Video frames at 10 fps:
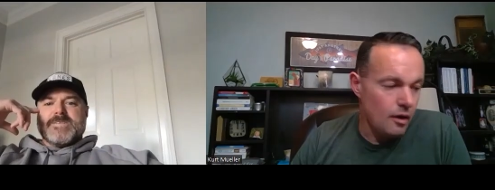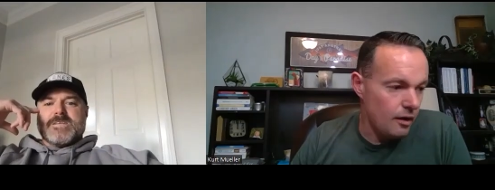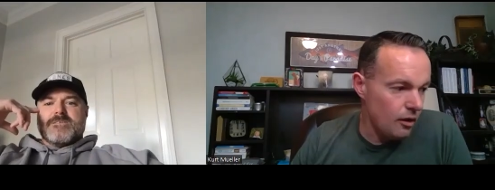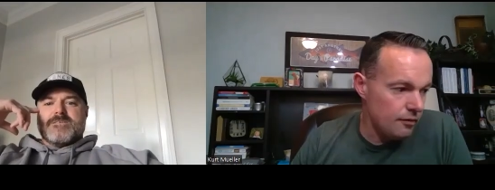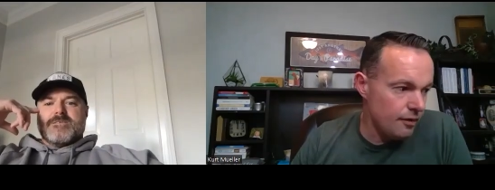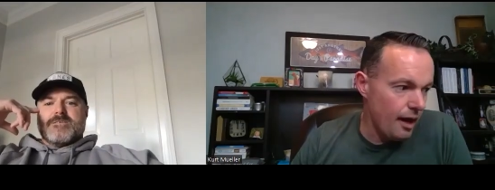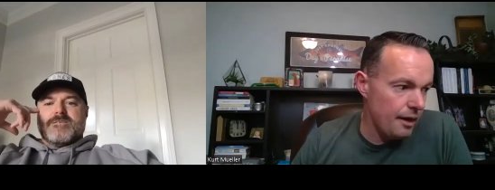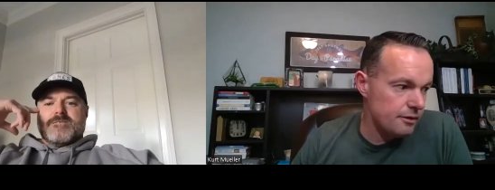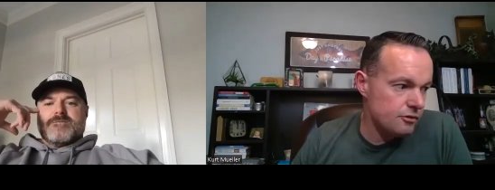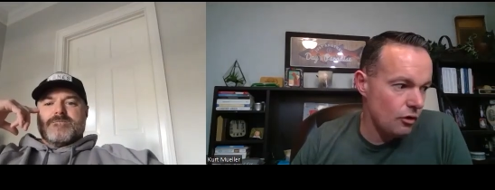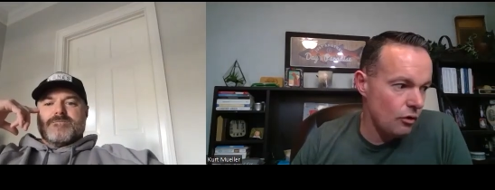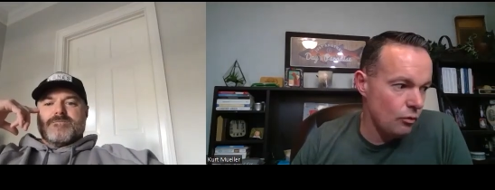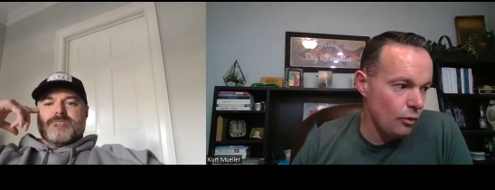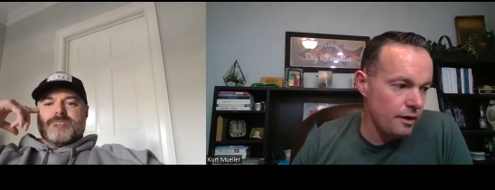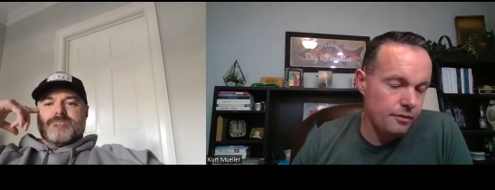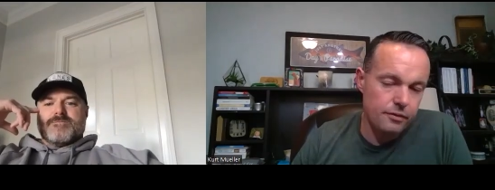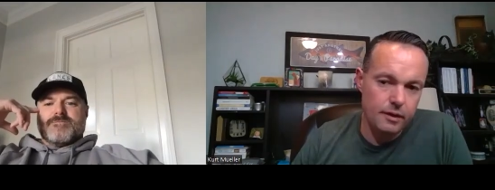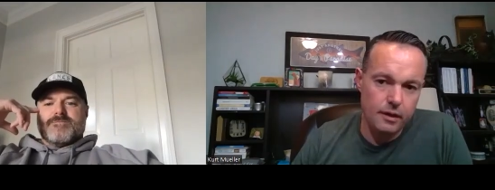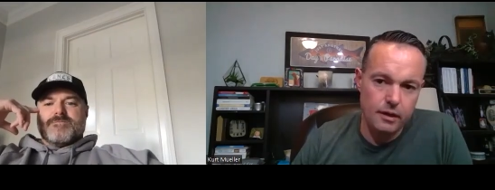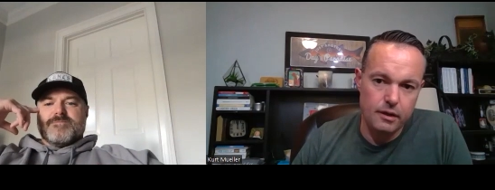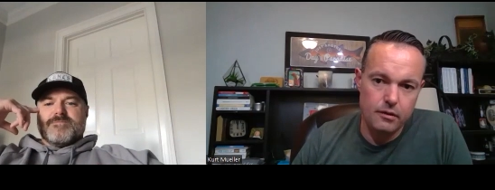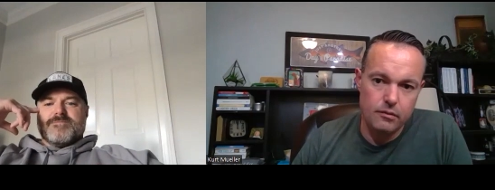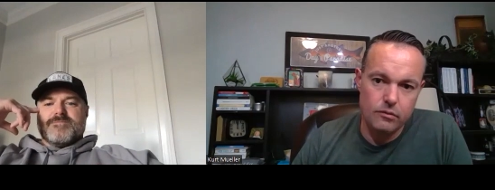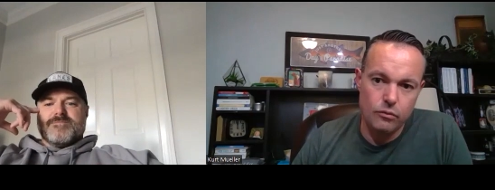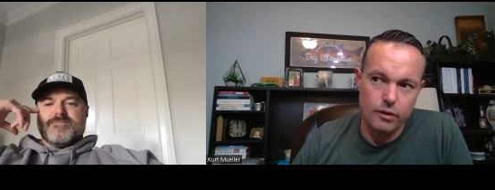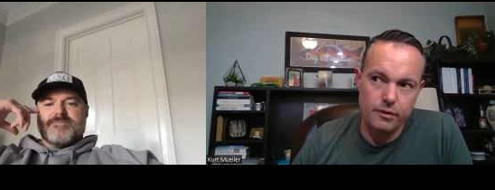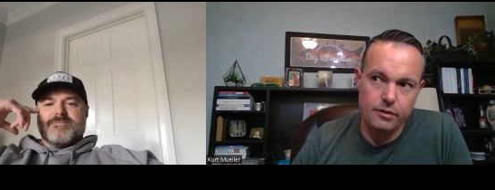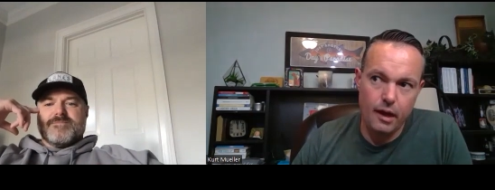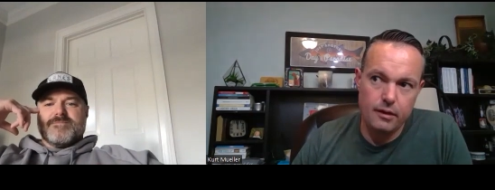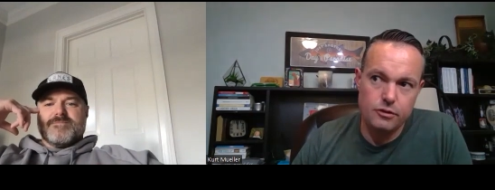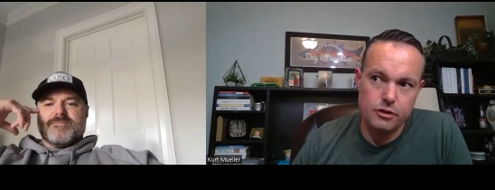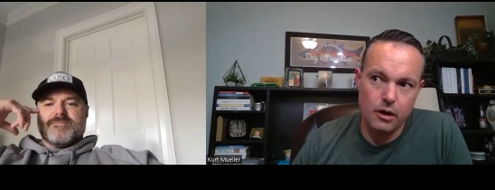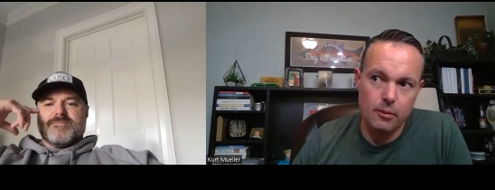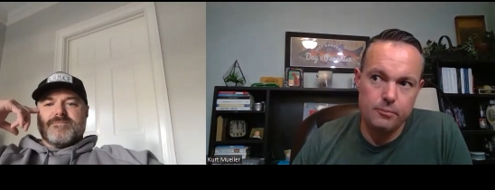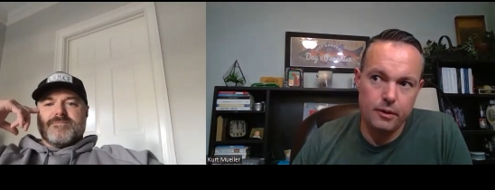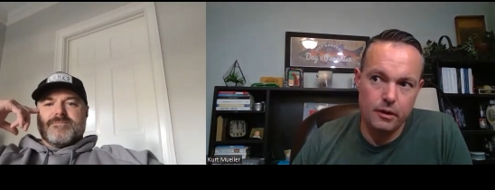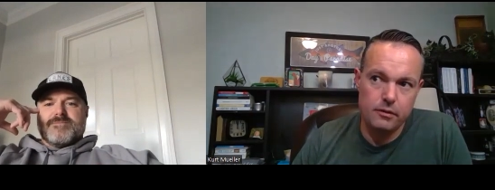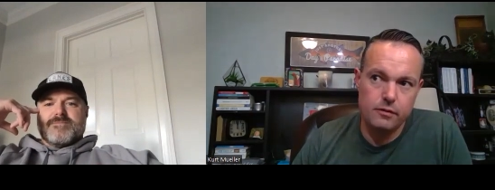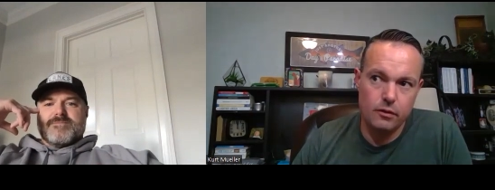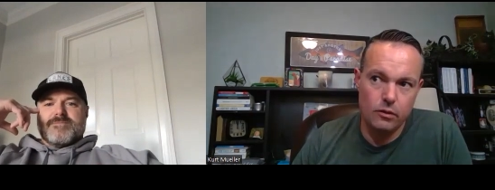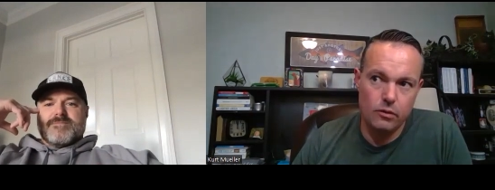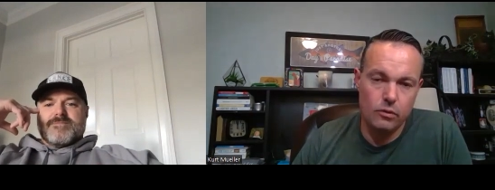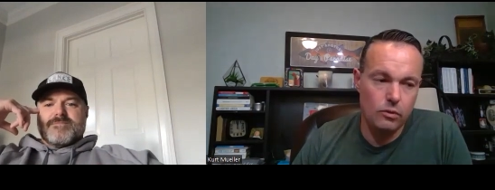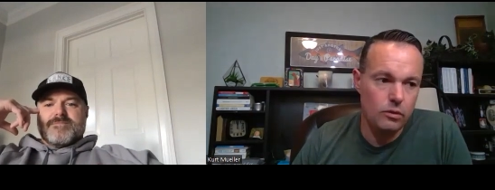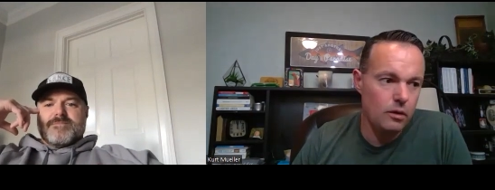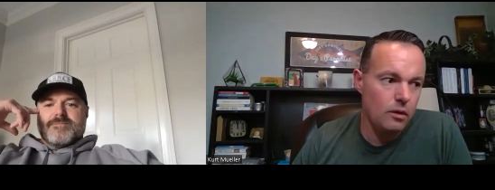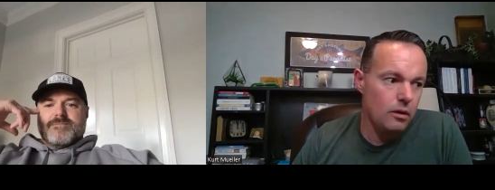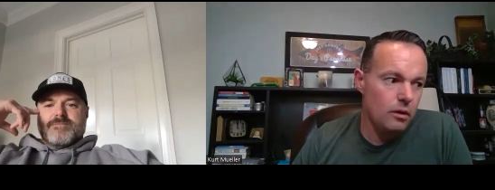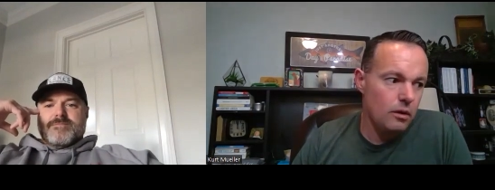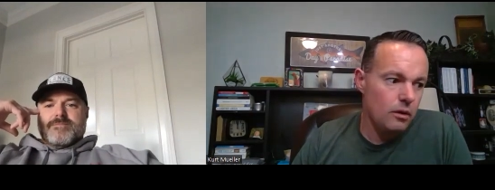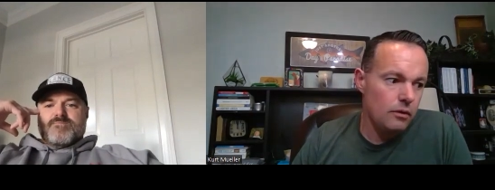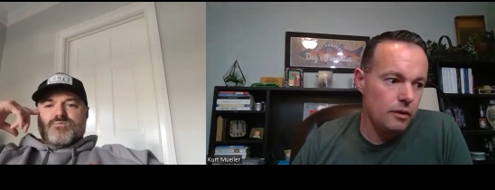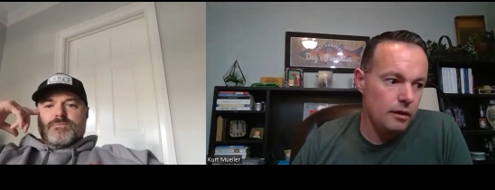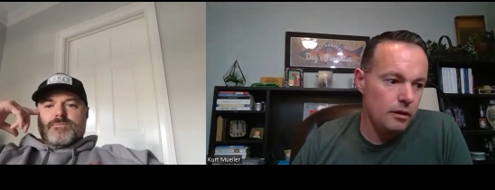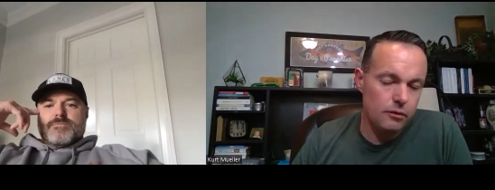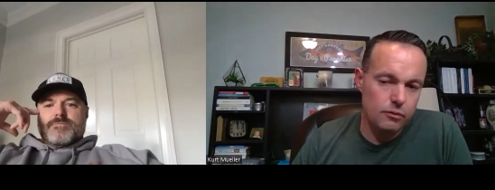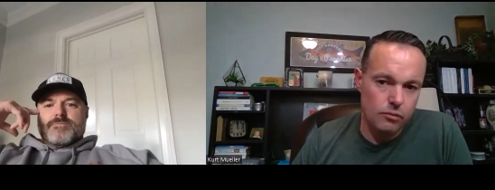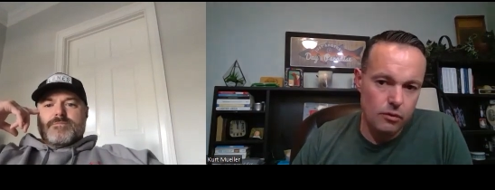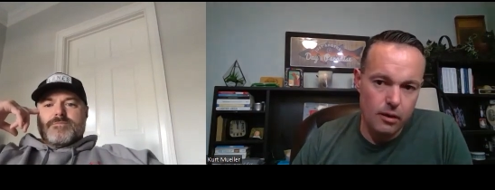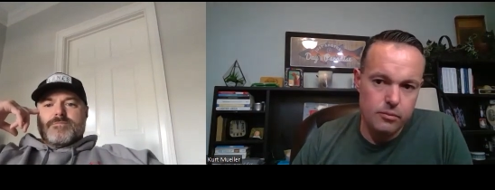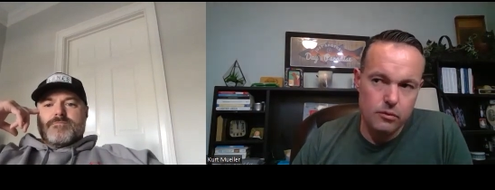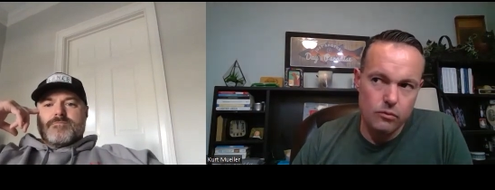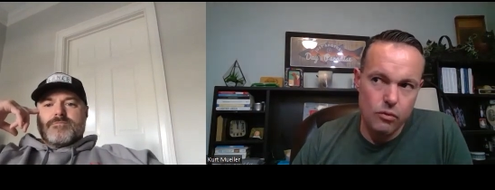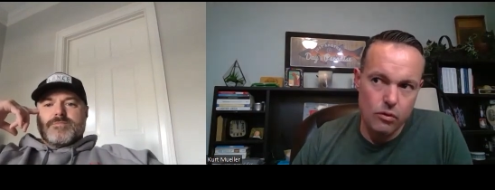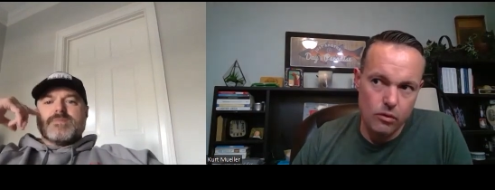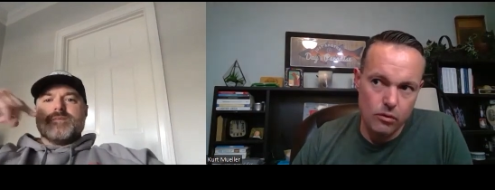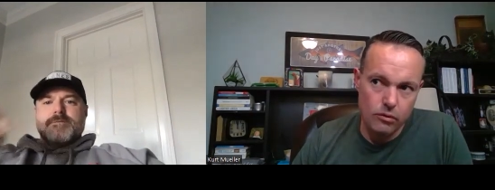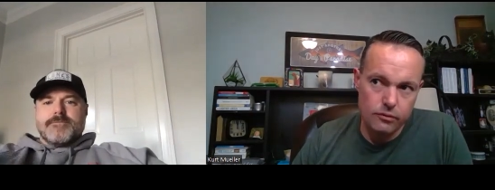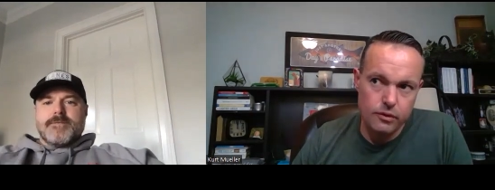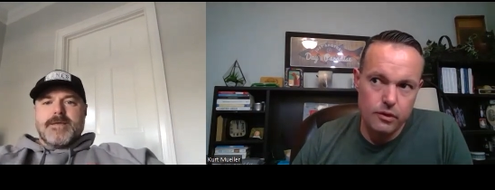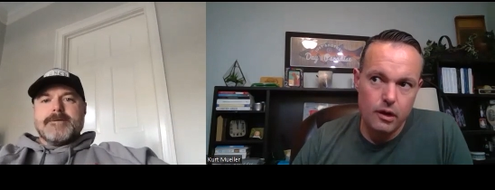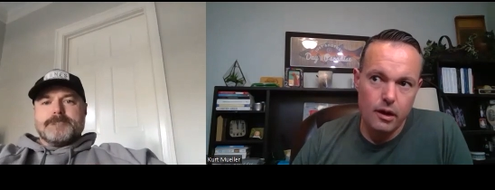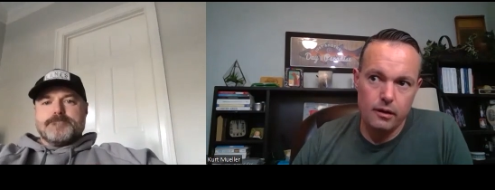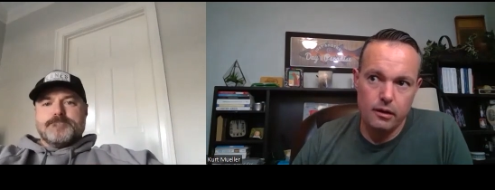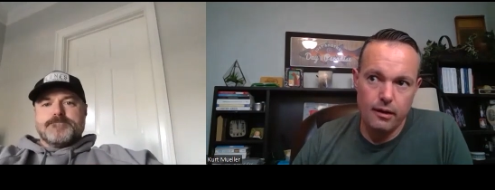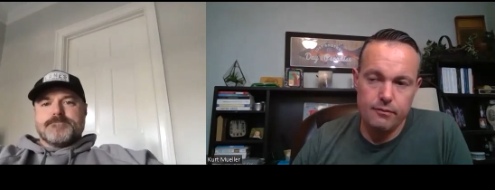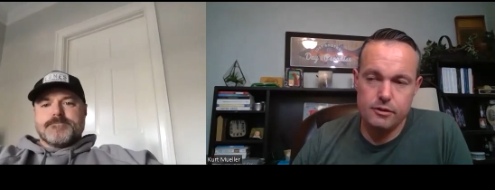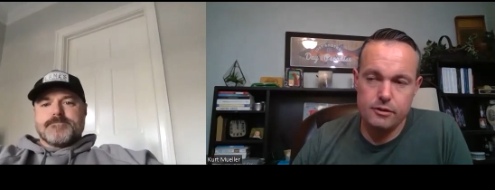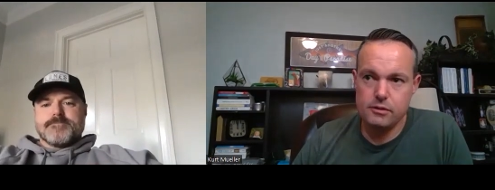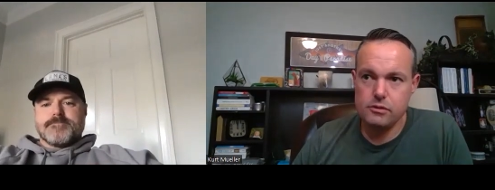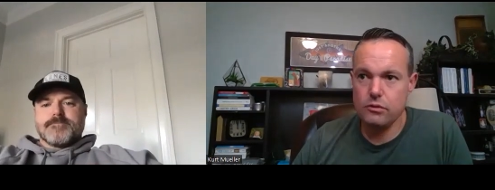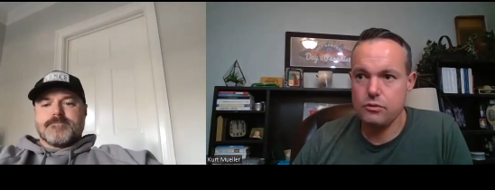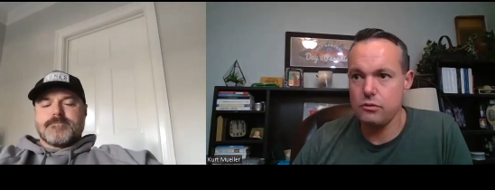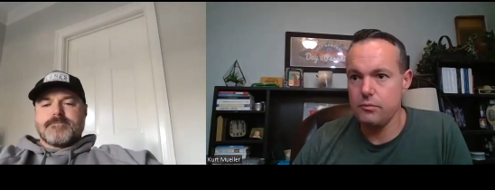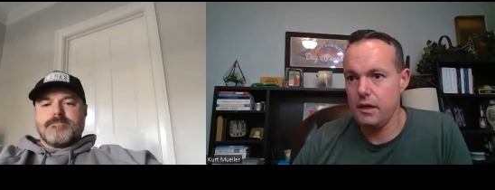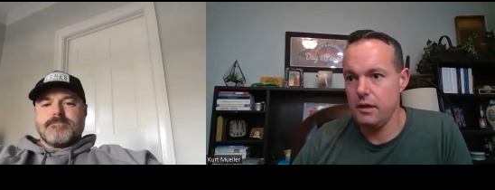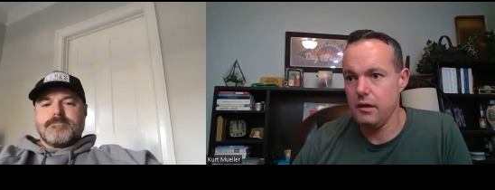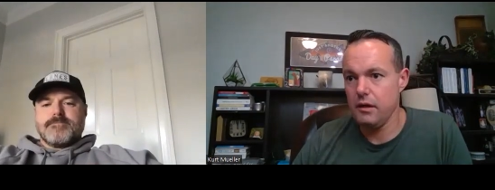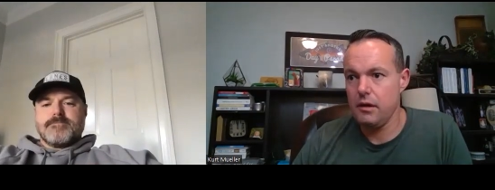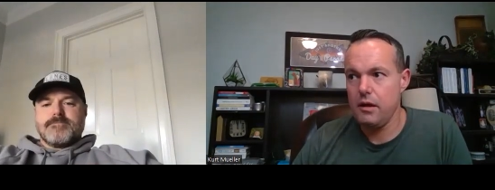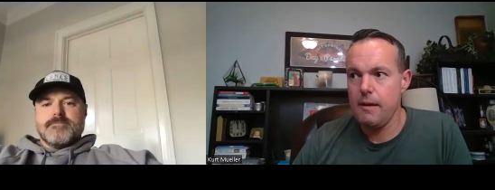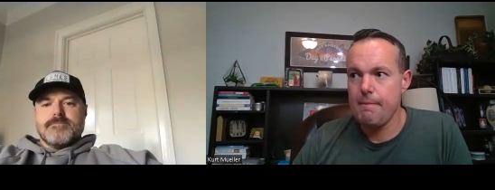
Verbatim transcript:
Speaker 1: I love that. And so with the with that jump into the you know the rub world yeah. and leveraging social media,